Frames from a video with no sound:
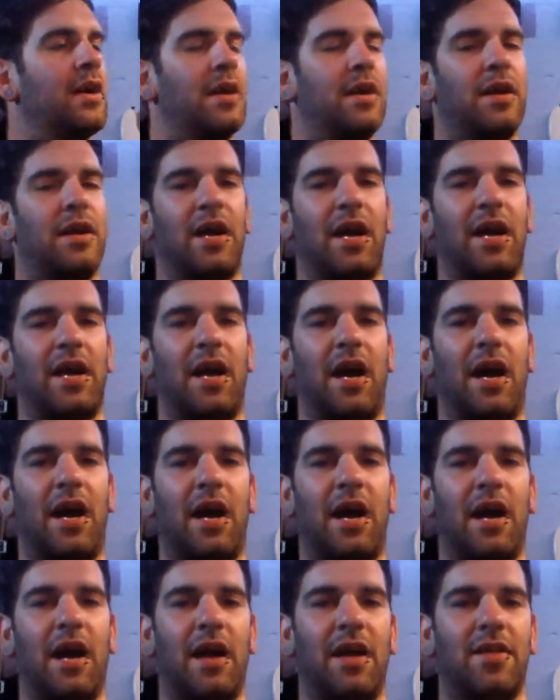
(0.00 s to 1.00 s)
And
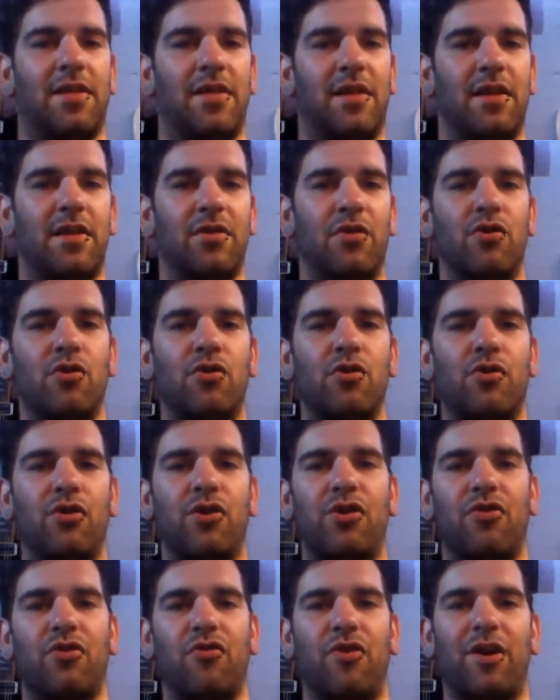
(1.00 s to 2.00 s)
they're usually
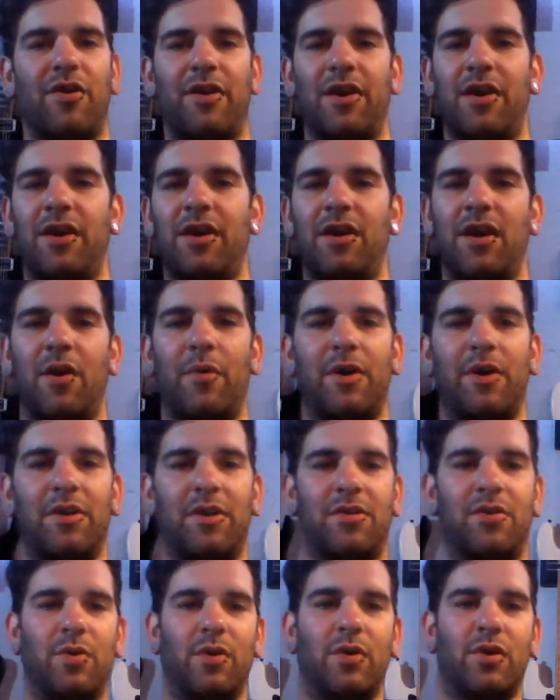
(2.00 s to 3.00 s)
straight right here. I wanted to
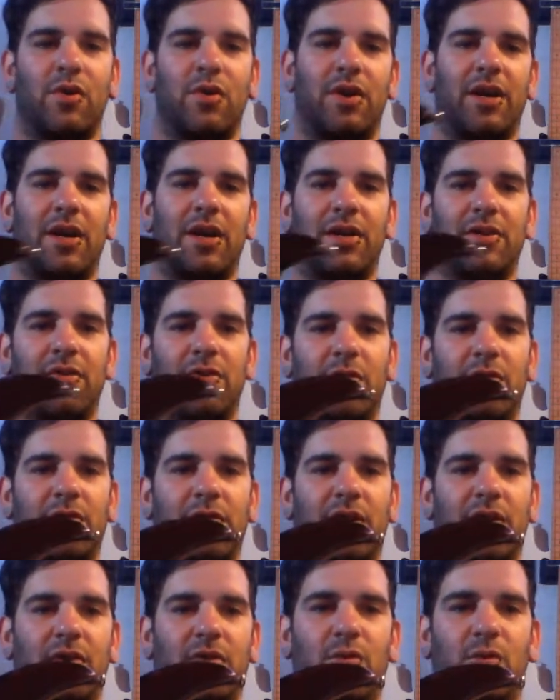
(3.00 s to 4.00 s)
do a crooked. I thought it was
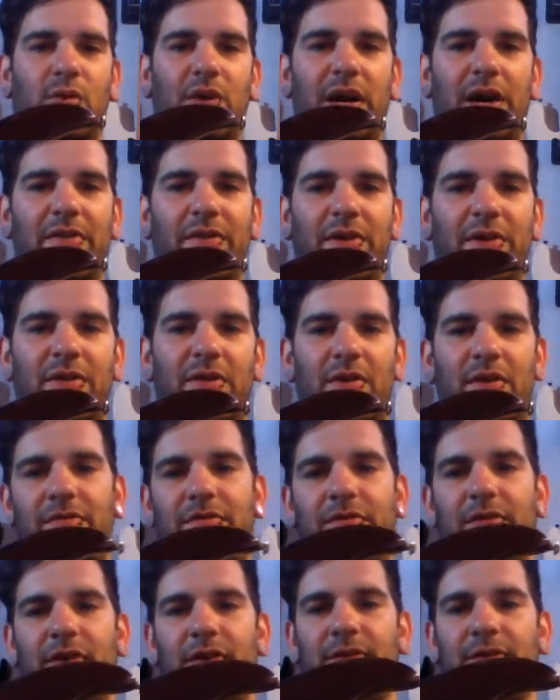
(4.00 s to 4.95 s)
kind of cool having it offset.